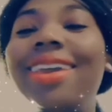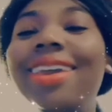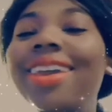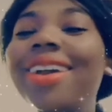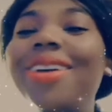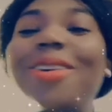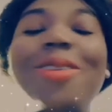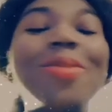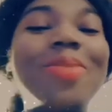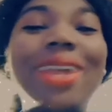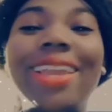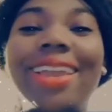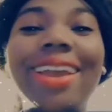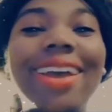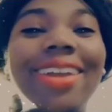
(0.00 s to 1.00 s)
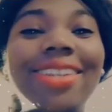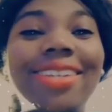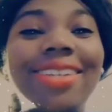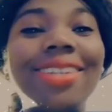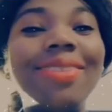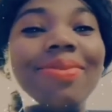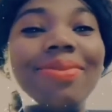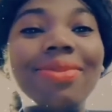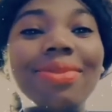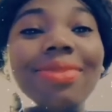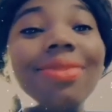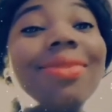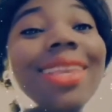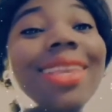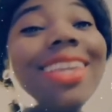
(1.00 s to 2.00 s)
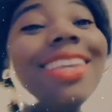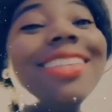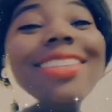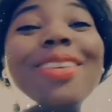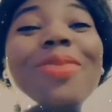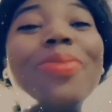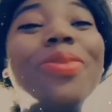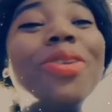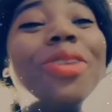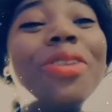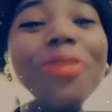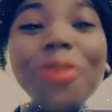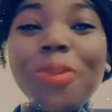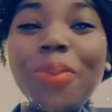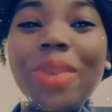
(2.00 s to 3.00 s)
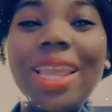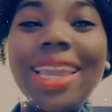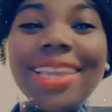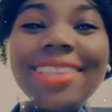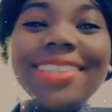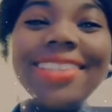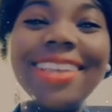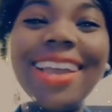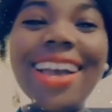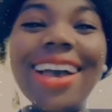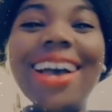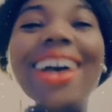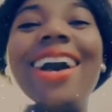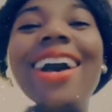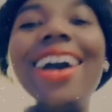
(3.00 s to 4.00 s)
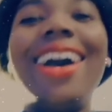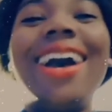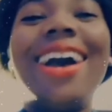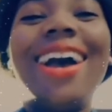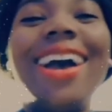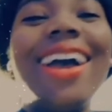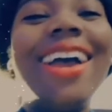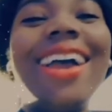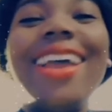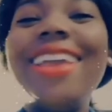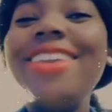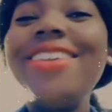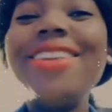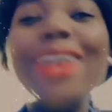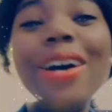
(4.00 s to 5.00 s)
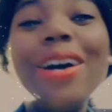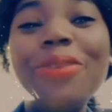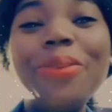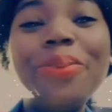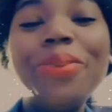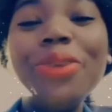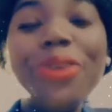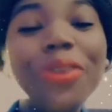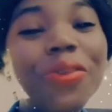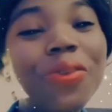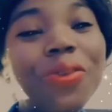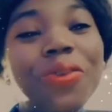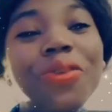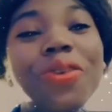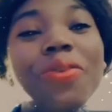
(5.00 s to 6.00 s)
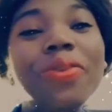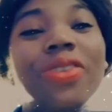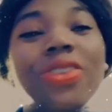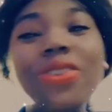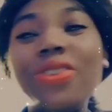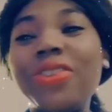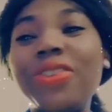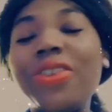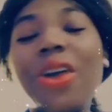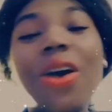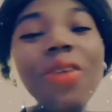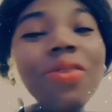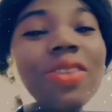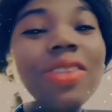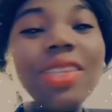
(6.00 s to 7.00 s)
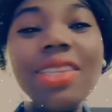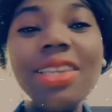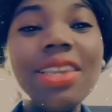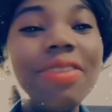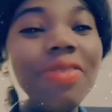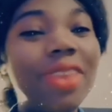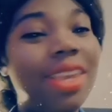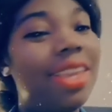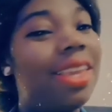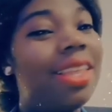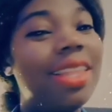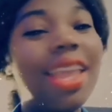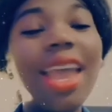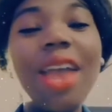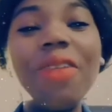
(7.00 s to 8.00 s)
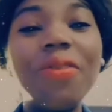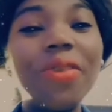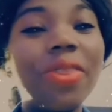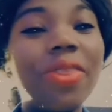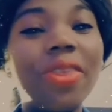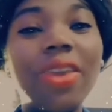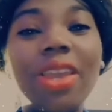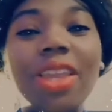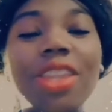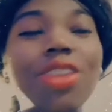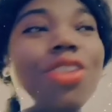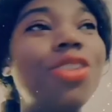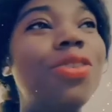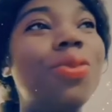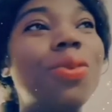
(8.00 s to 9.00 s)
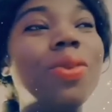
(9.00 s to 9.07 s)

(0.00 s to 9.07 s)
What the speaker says: oh my gosh. It's a beautiful place. You have a beautiful room to yourself, the TV and everything, you know,